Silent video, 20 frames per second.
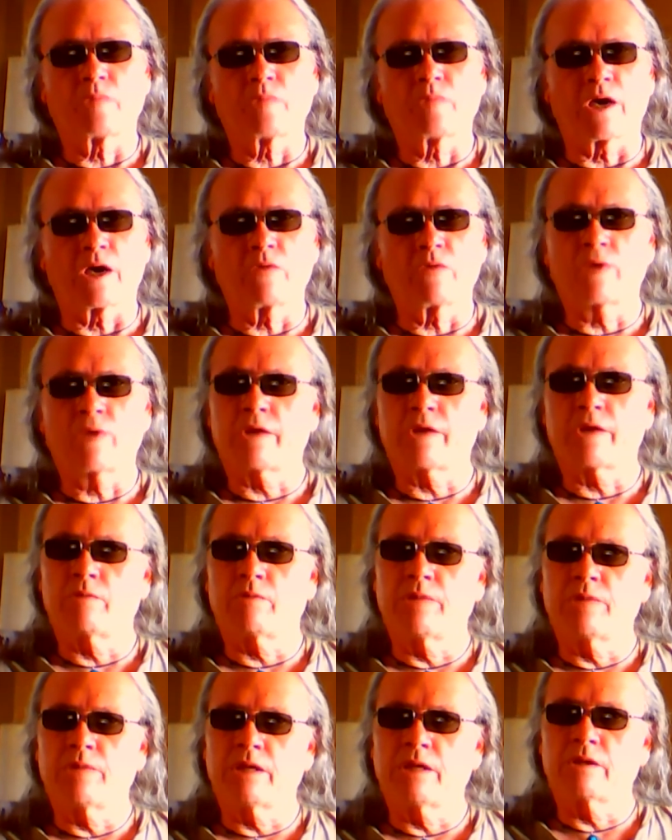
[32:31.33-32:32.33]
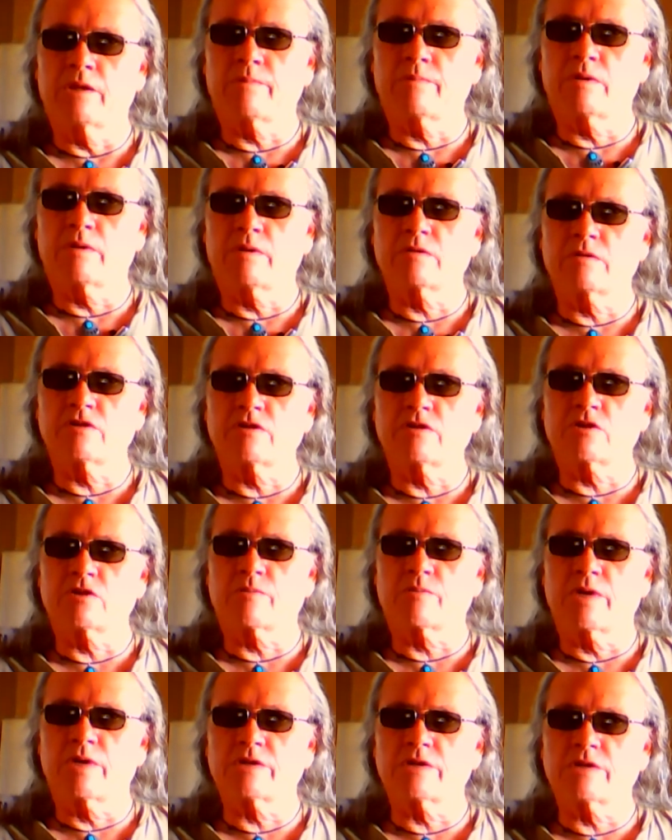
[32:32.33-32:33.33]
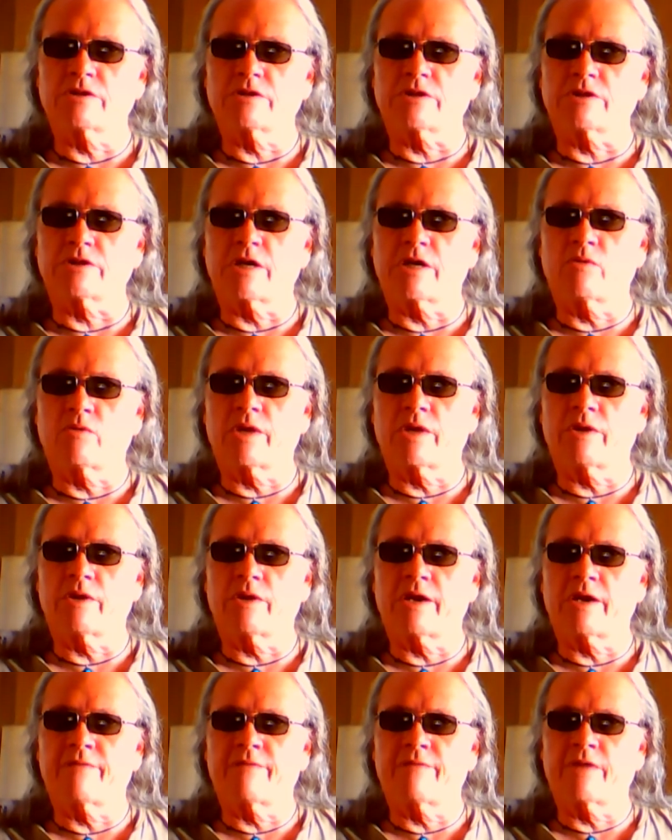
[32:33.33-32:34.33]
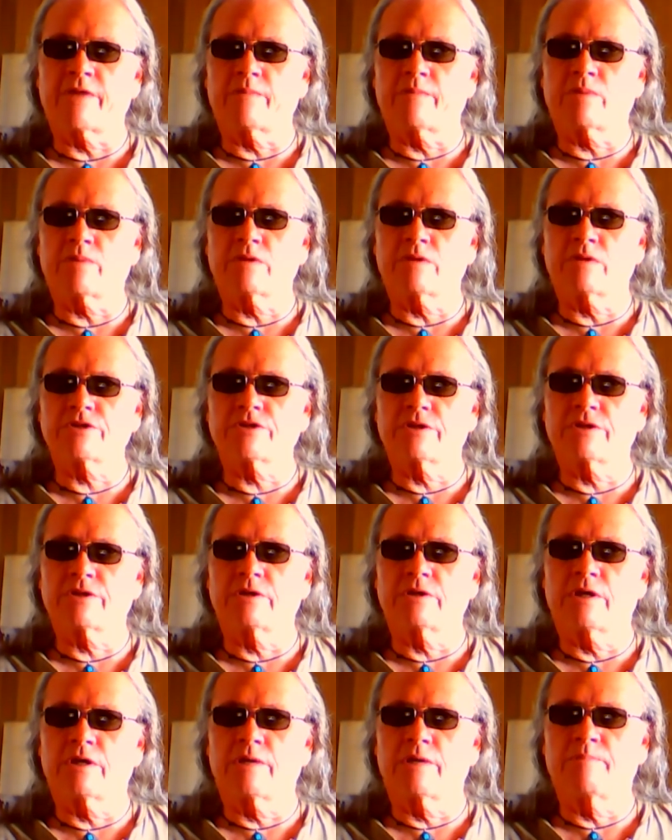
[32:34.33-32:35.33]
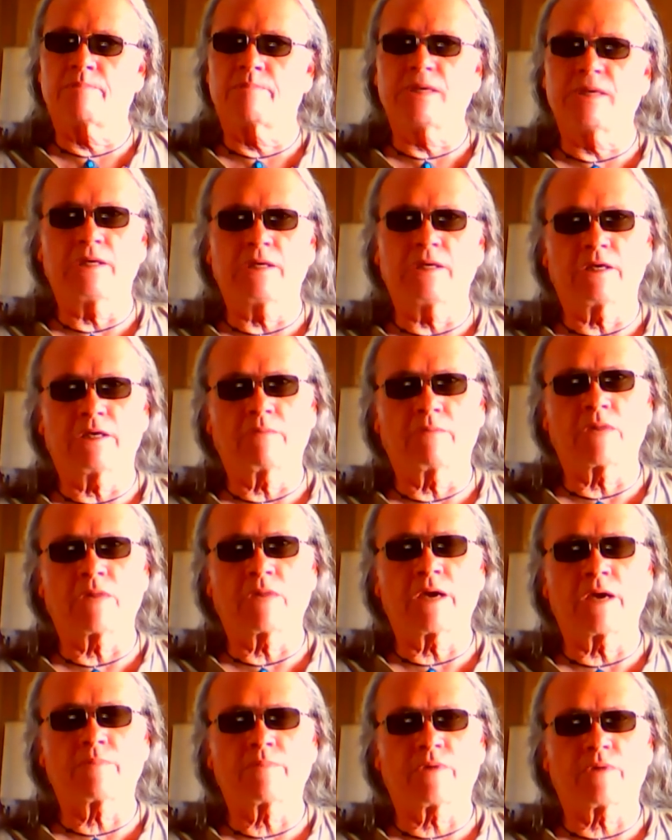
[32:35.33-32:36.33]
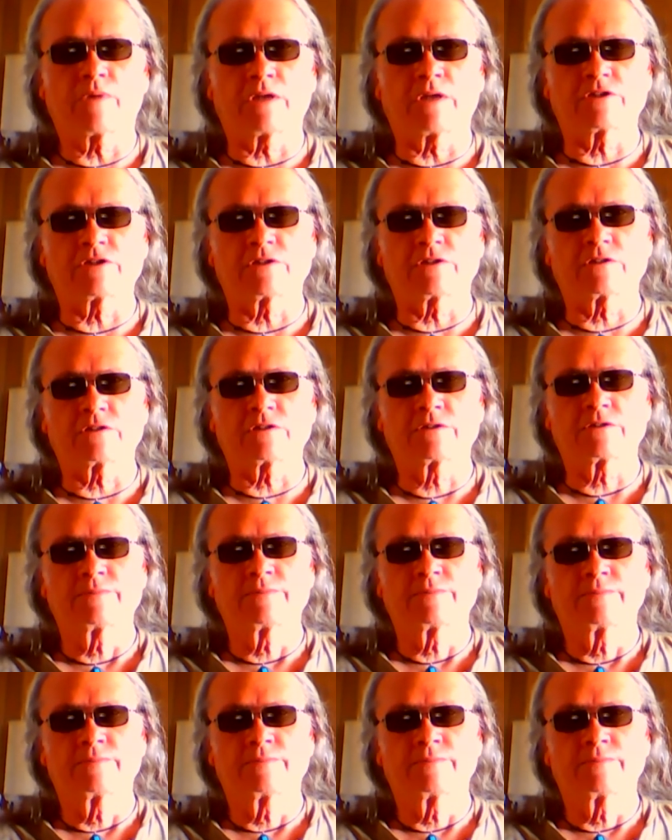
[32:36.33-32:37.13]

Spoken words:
I'd rather be in the person's presence. I'd rather have that person be in my presence.